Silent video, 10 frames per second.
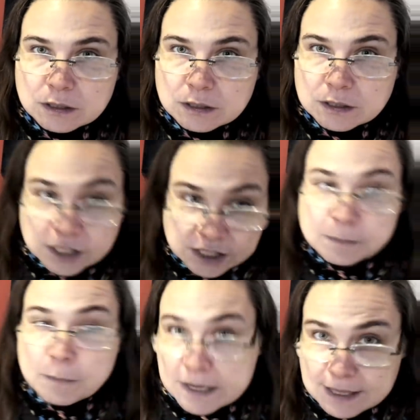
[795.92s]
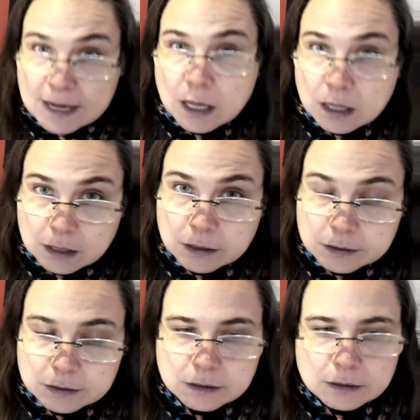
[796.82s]
You need to make that clear.
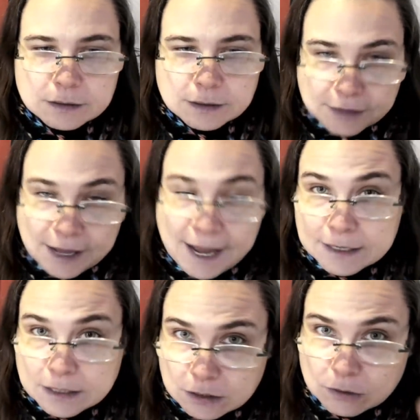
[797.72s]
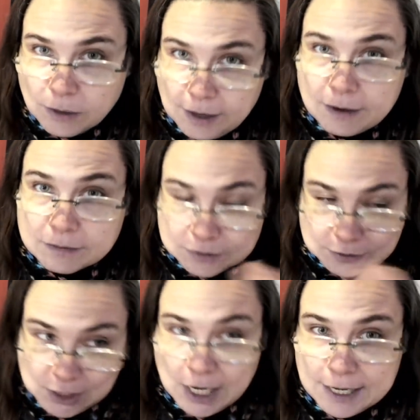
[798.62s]
Now that
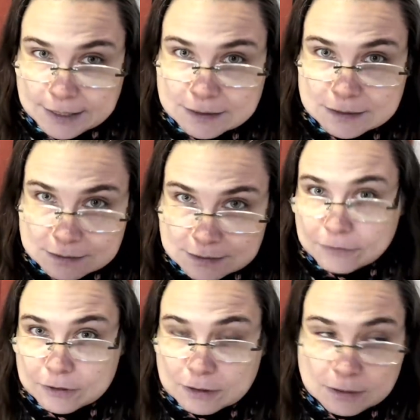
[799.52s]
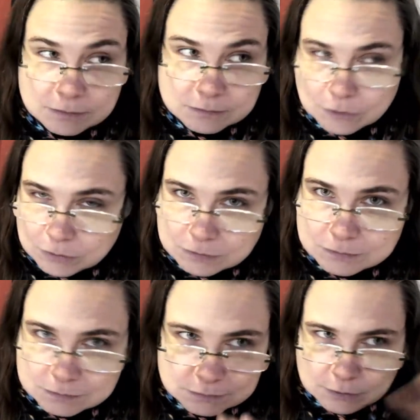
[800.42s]
you've got, definitely.
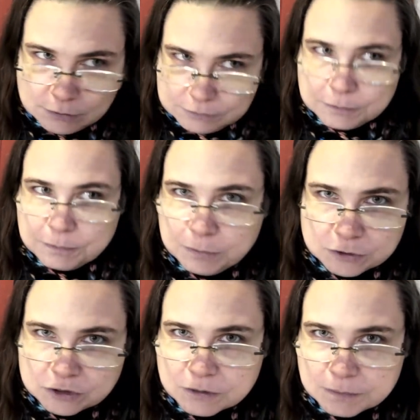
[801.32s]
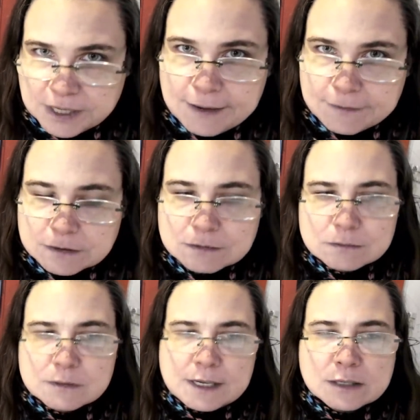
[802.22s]
Older people shouldn't be having
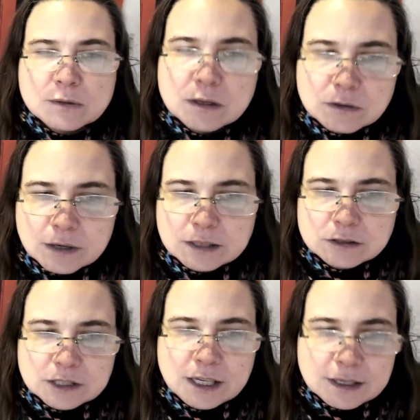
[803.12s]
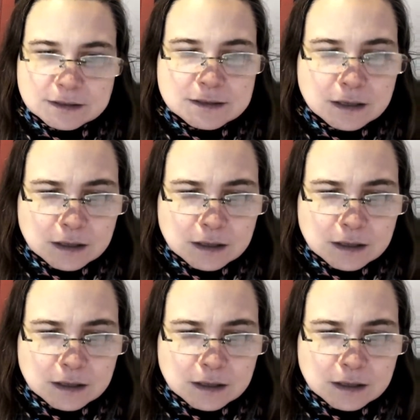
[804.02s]
sex with underage kids.